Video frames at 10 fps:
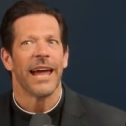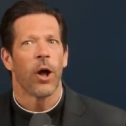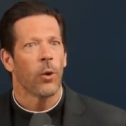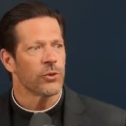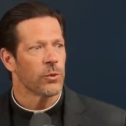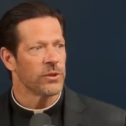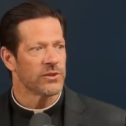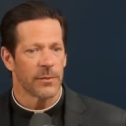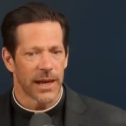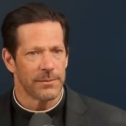and also
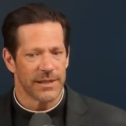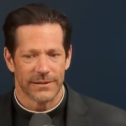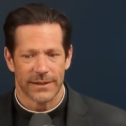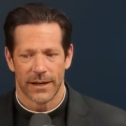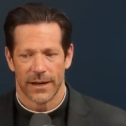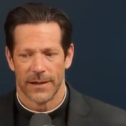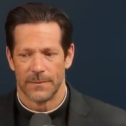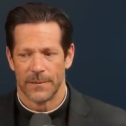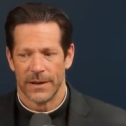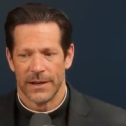sometimes even
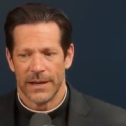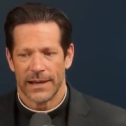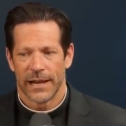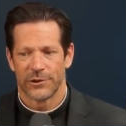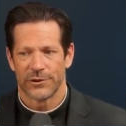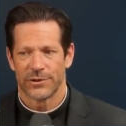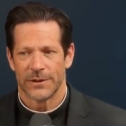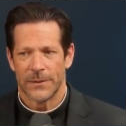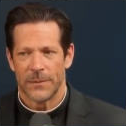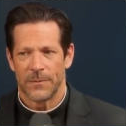um, not just
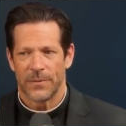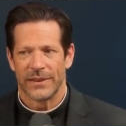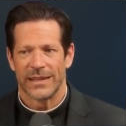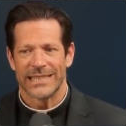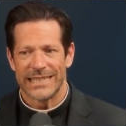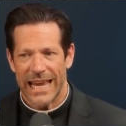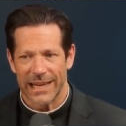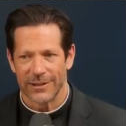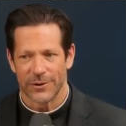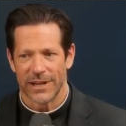
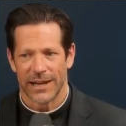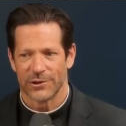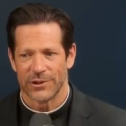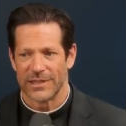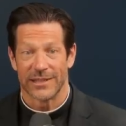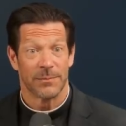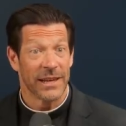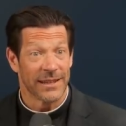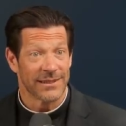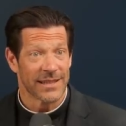disdained or not just
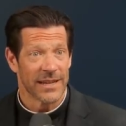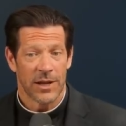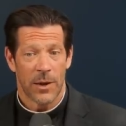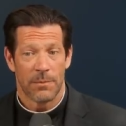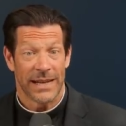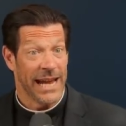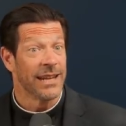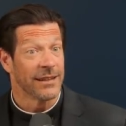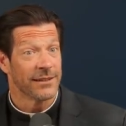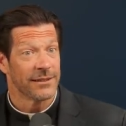dismissed, but
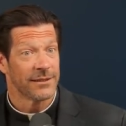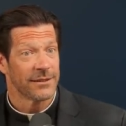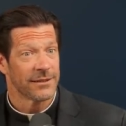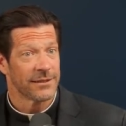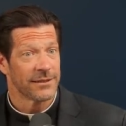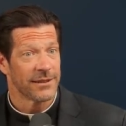hated. Yeah.